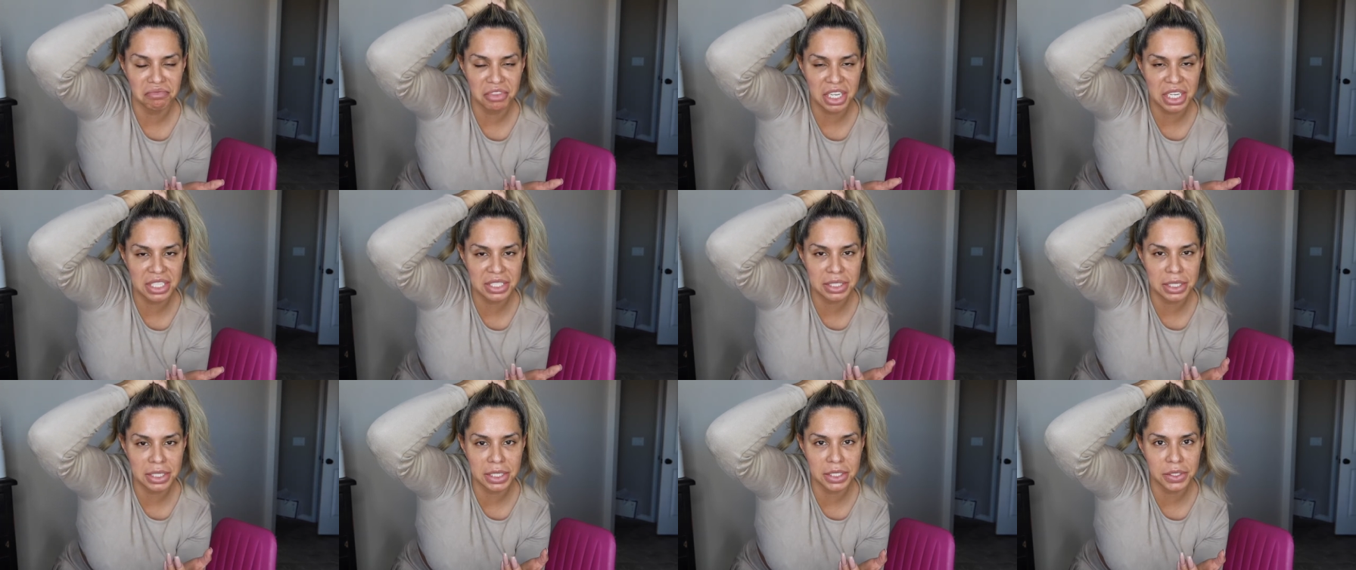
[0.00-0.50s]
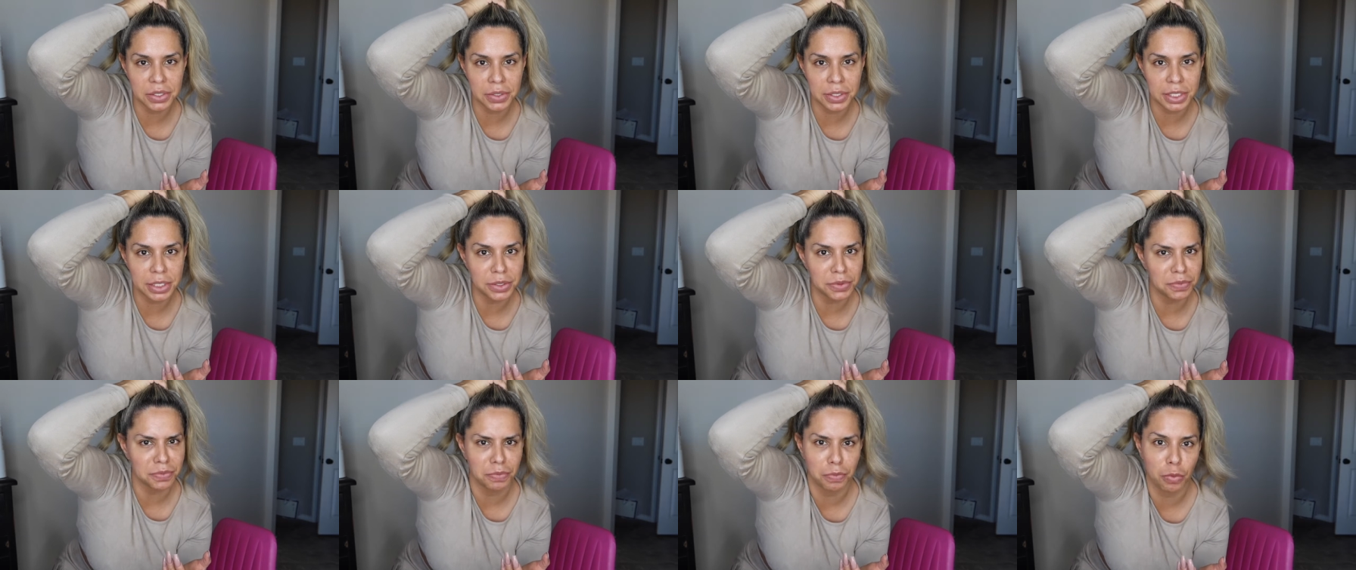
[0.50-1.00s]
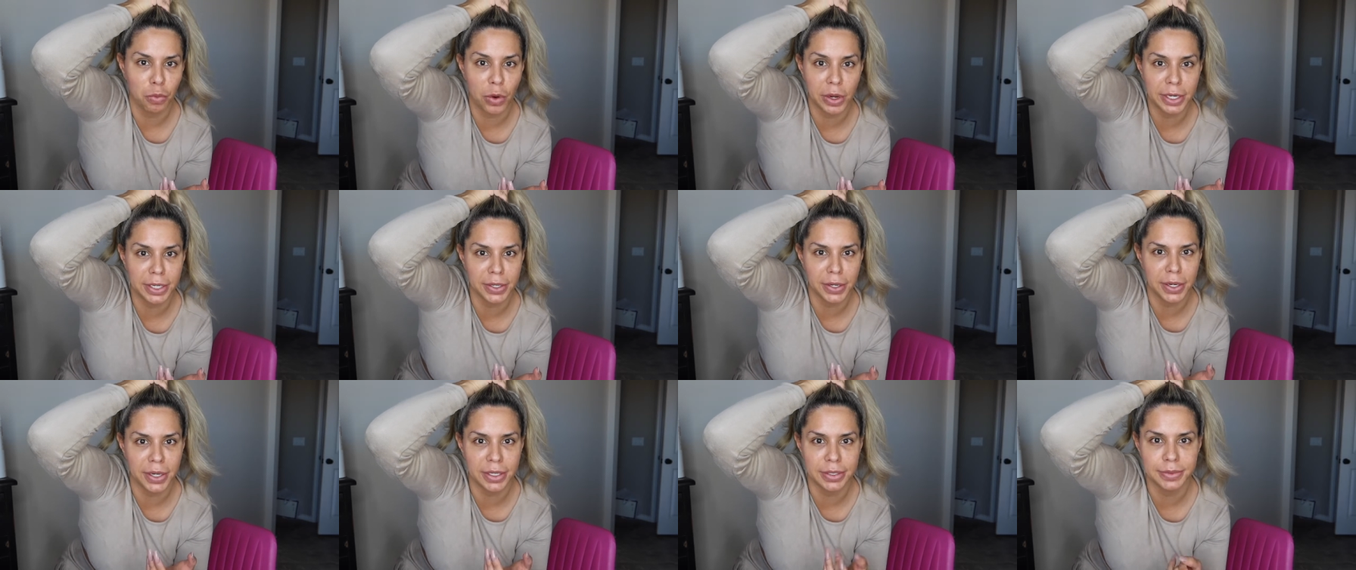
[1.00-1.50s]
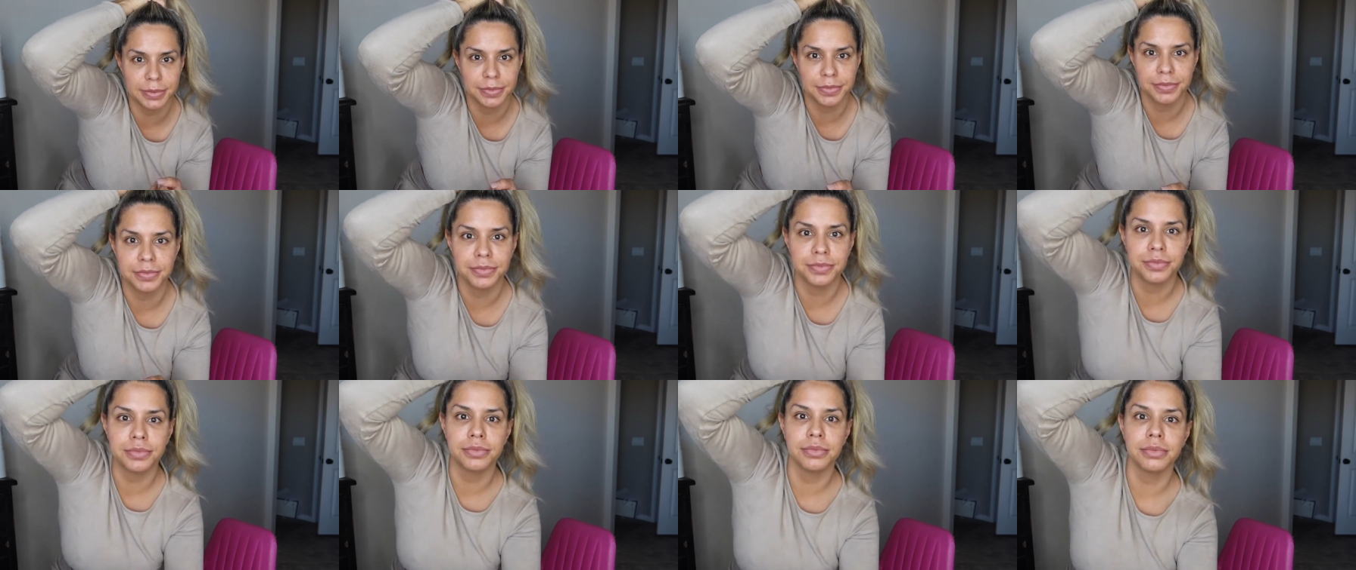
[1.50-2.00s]
accessories. Why not?
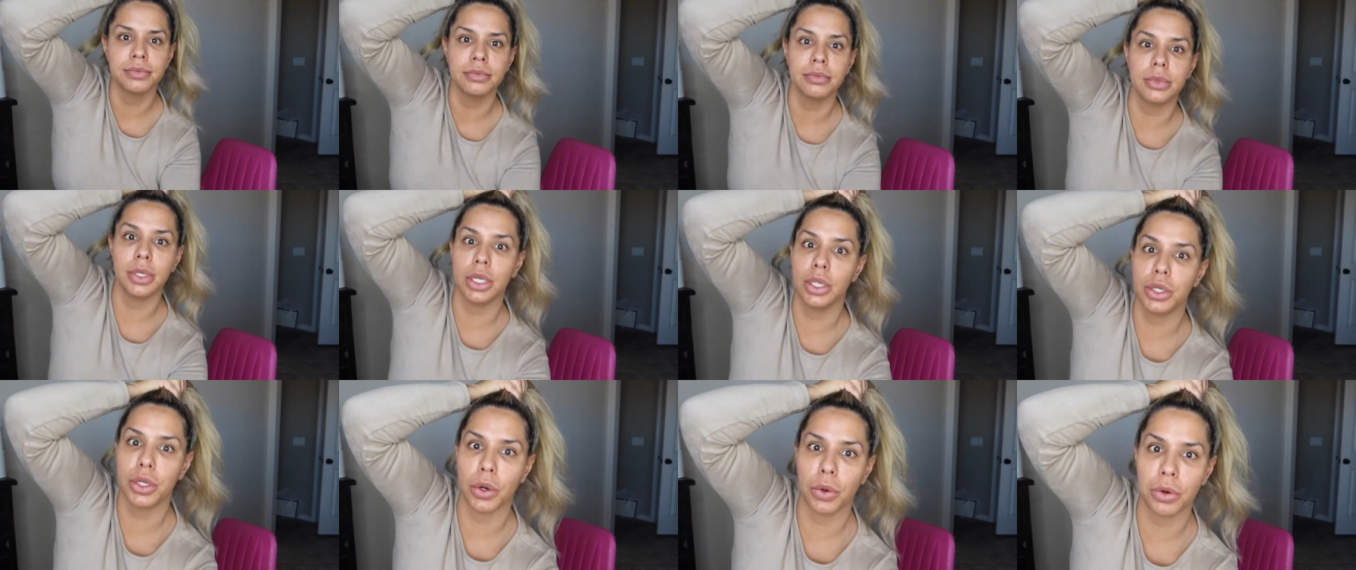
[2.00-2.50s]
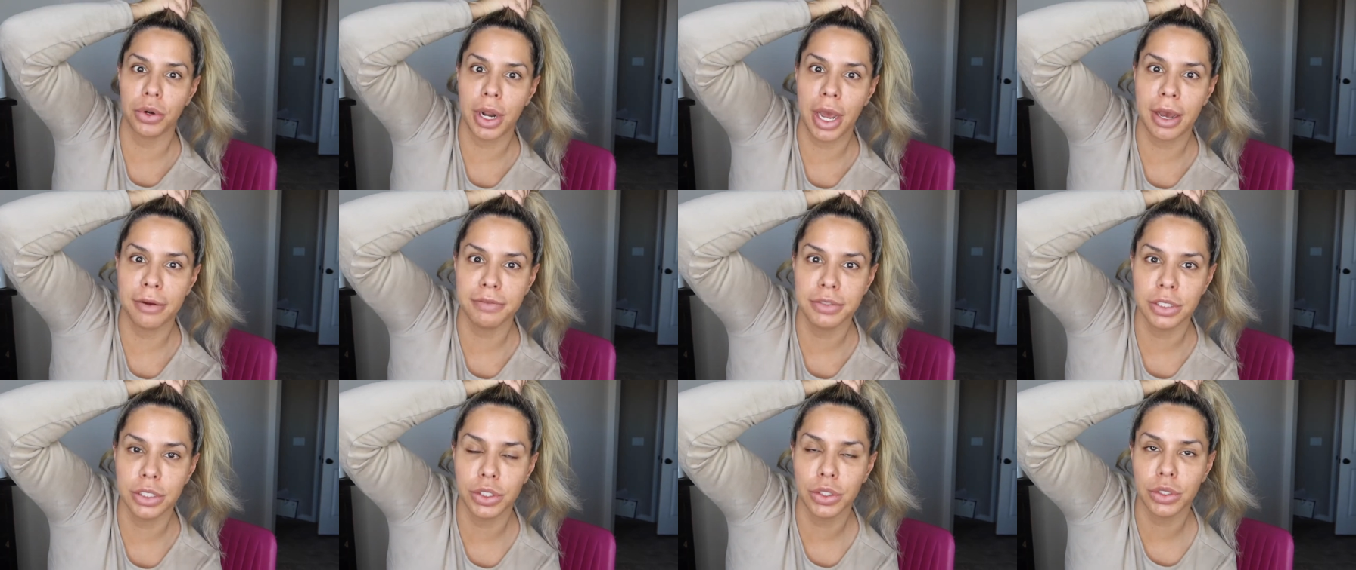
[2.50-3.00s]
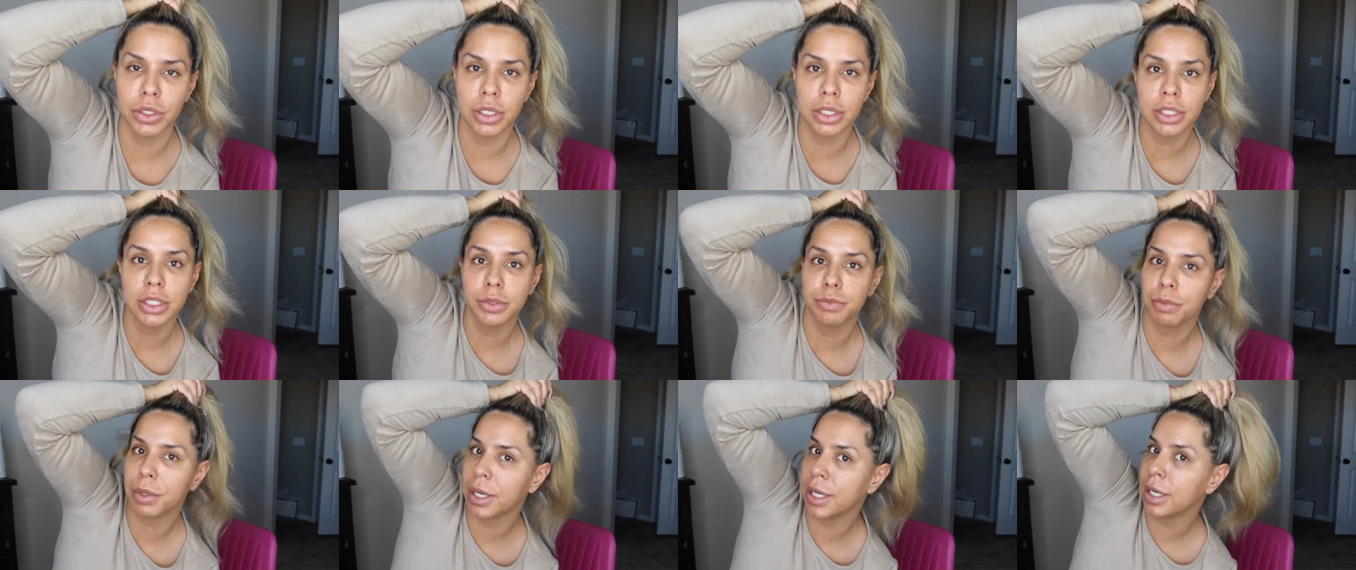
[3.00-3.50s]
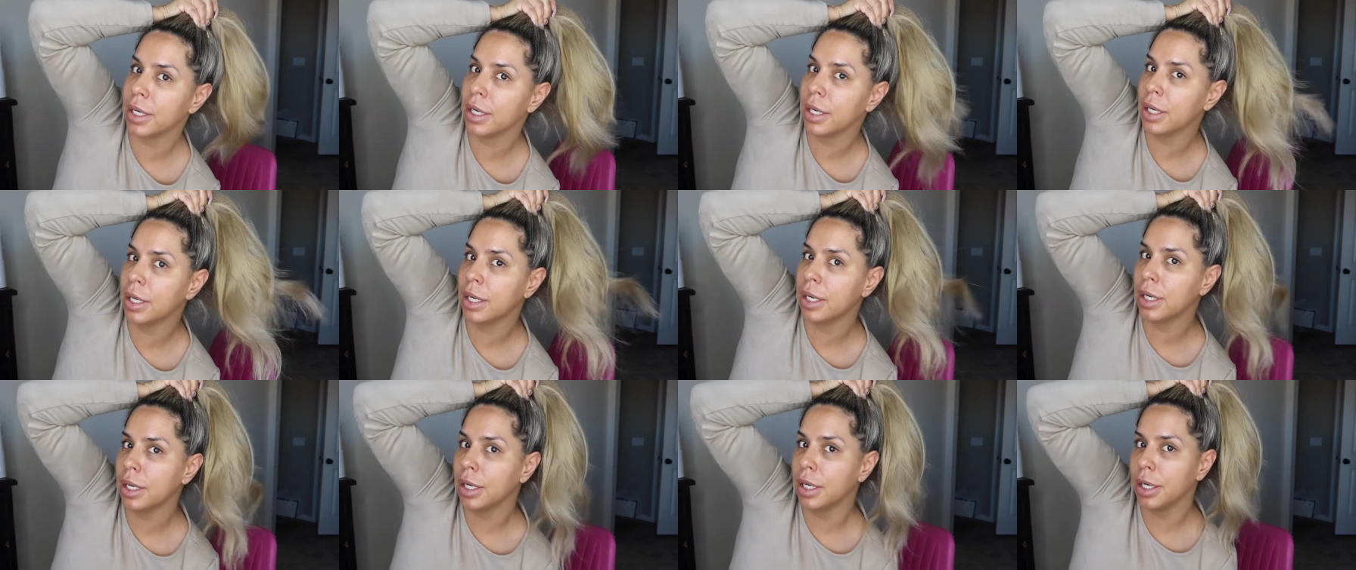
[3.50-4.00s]
You don't have to do this, but
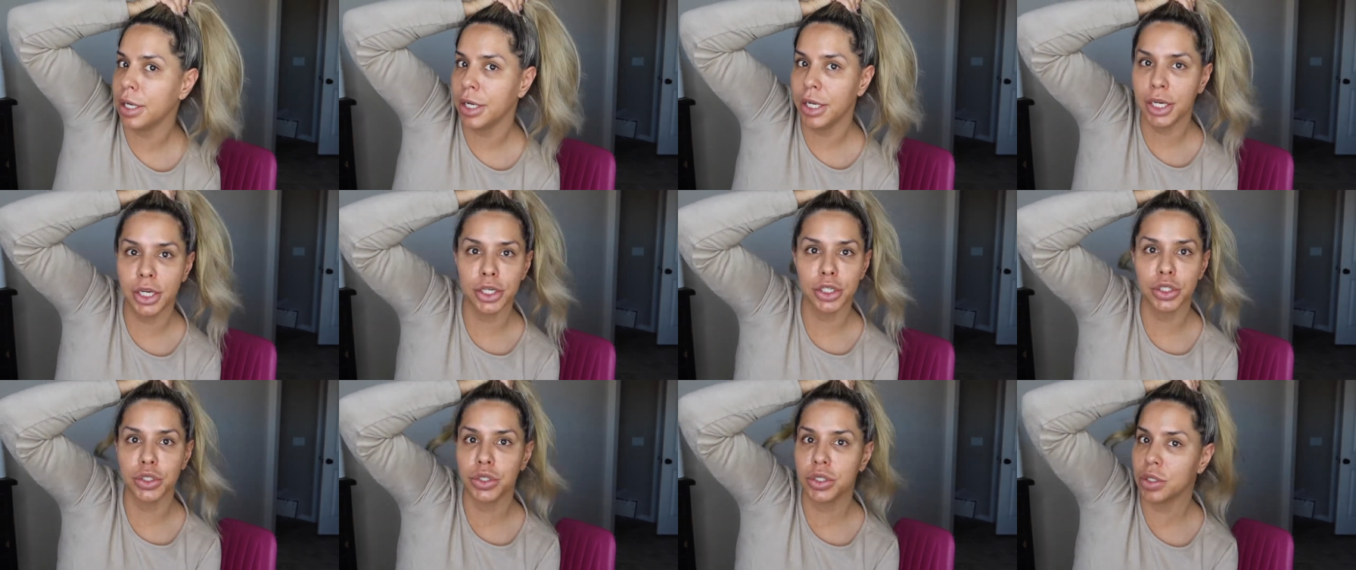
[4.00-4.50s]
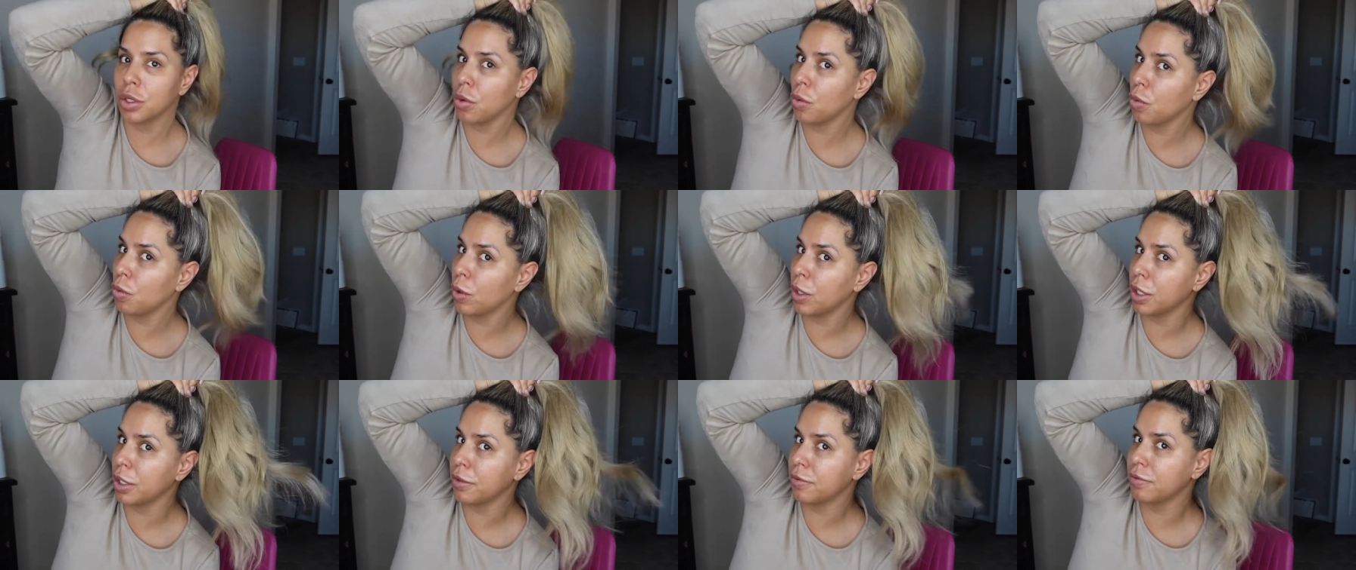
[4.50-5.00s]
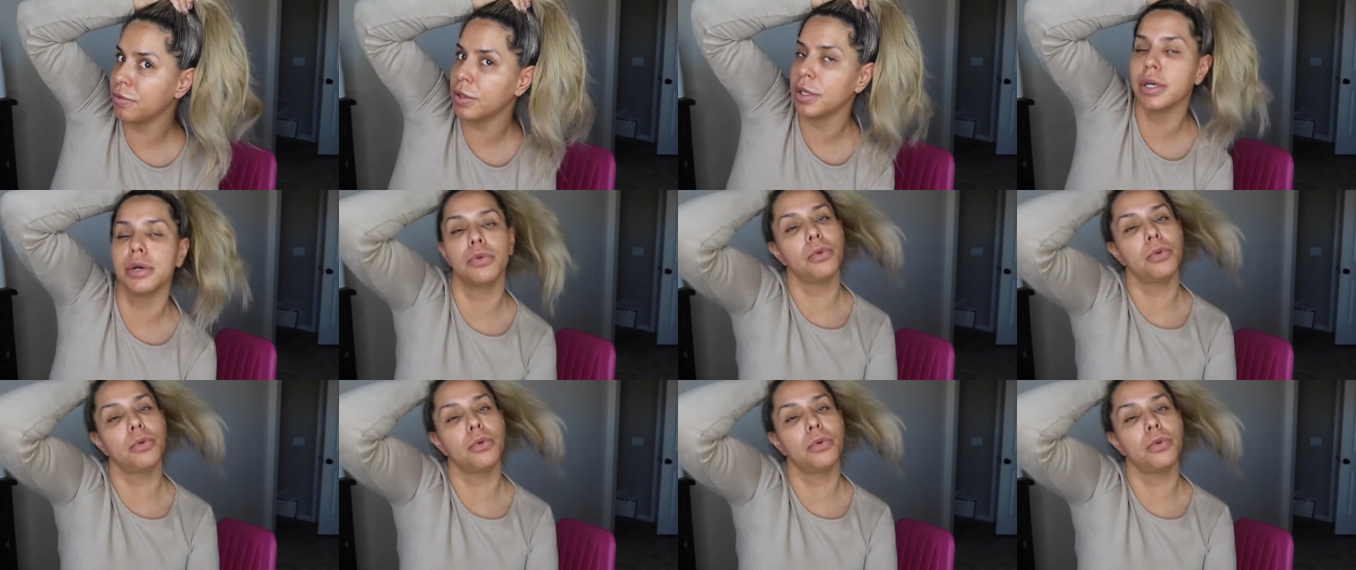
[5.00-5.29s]
here's one of the